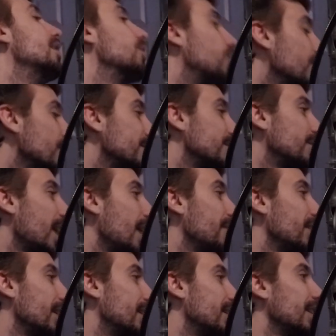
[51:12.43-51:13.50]
We're just
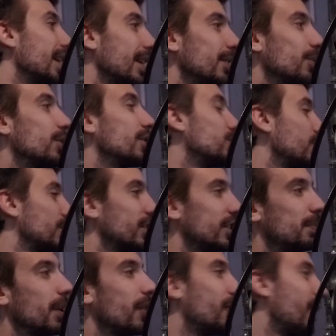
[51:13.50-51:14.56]
diving into because we're such big